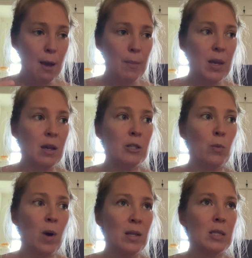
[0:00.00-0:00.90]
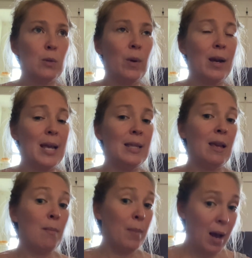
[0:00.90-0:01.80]
because once we're in the
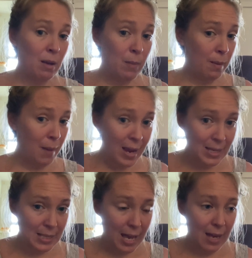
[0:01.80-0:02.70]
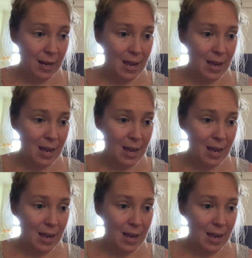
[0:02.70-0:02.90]
embodiment mindset,